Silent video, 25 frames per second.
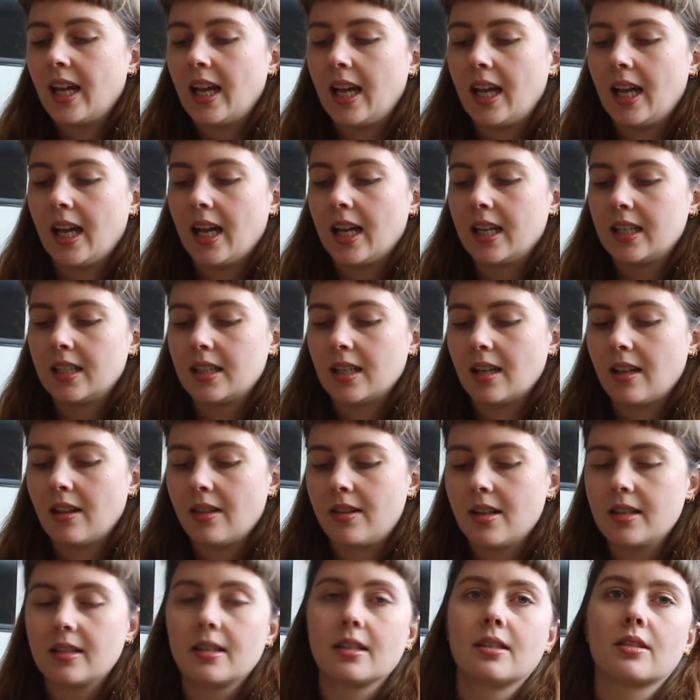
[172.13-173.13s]
and
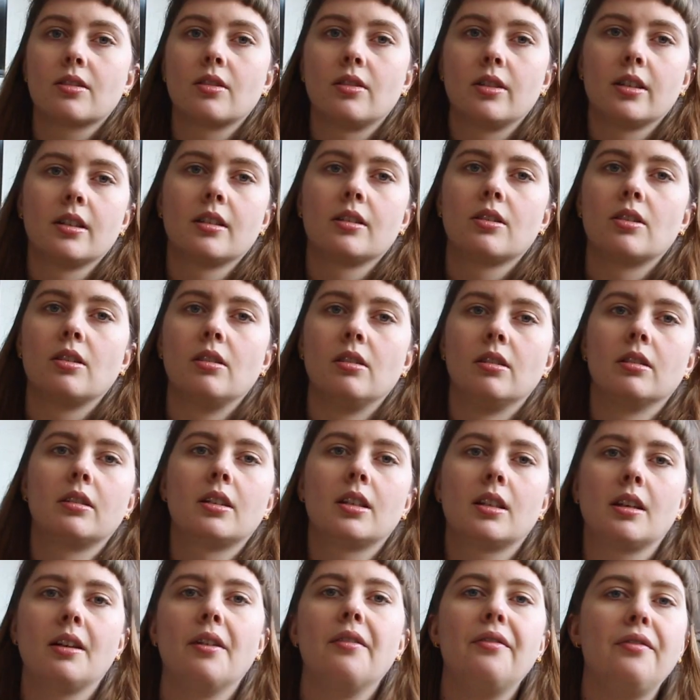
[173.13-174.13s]
this is going to
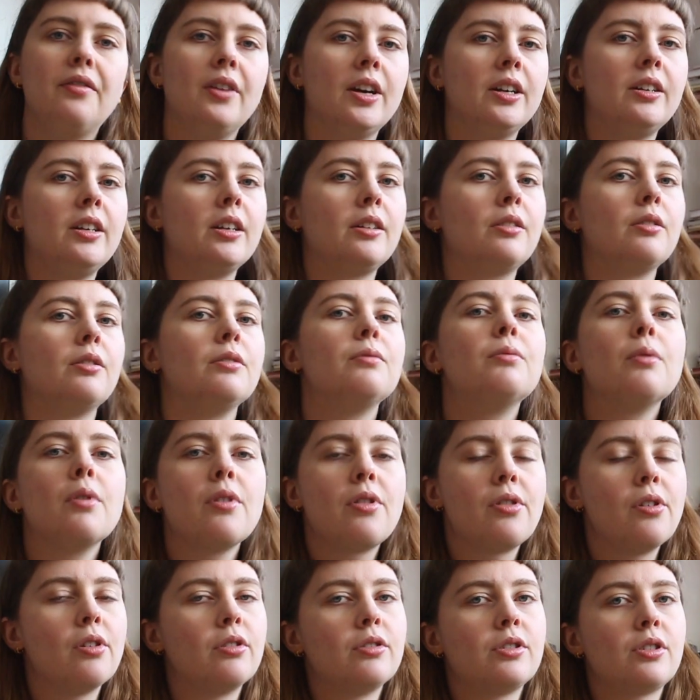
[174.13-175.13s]
look very good
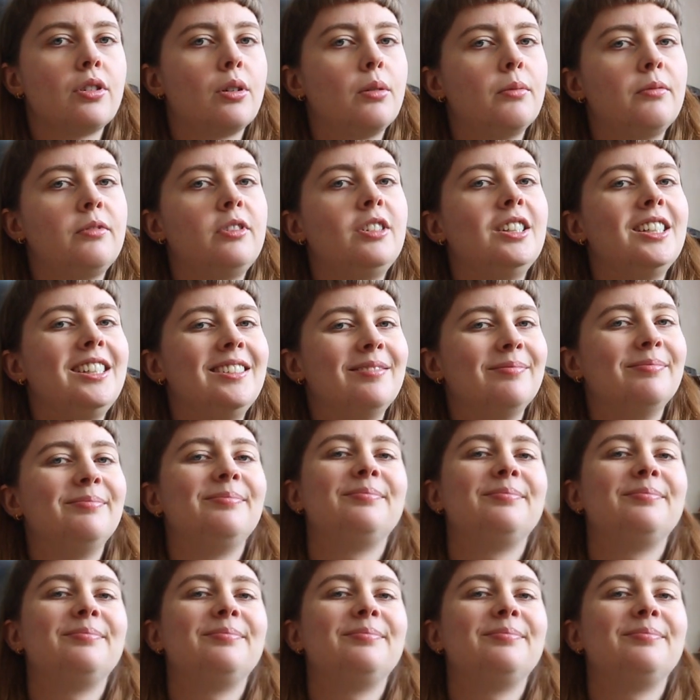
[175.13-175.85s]
with those, hopefully.